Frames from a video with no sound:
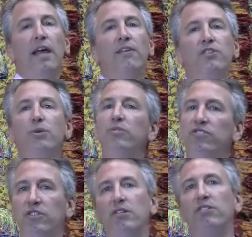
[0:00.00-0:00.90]
If she
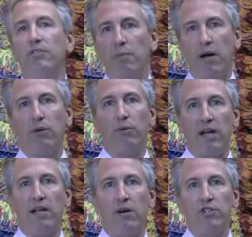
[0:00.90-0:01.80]
was serious about her
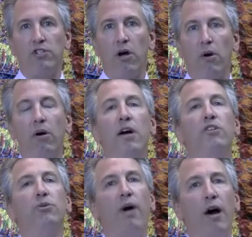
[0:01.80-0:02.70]
radio show
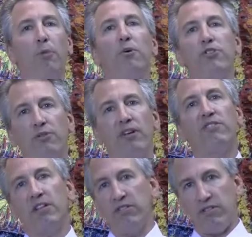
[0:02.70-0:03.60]
to help
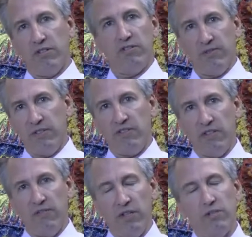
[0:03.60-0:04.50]
address the concerns of this
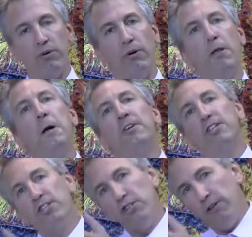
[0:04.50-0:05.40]
individual,
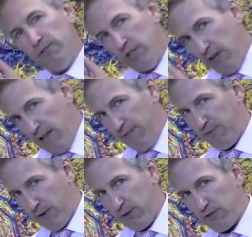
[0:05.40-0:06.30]
she should have done
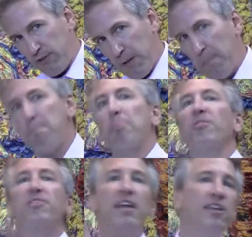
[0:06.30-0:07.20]
that first.
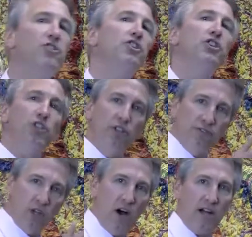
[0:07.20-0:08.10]
Then she should
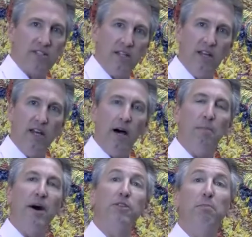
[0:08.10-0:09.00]
have talked
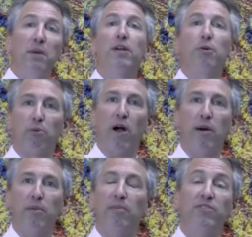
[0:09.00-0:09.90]
about the bigger
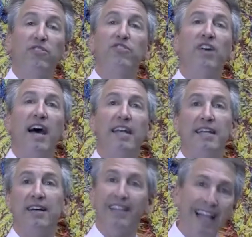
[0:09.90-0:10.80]
problem of
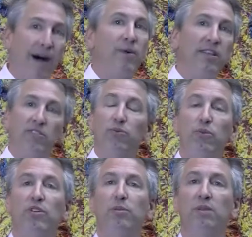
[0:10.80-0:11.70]
society allowing this
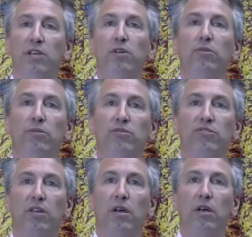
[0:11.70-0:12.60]
word to be
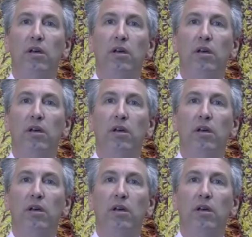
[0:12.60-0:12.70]
used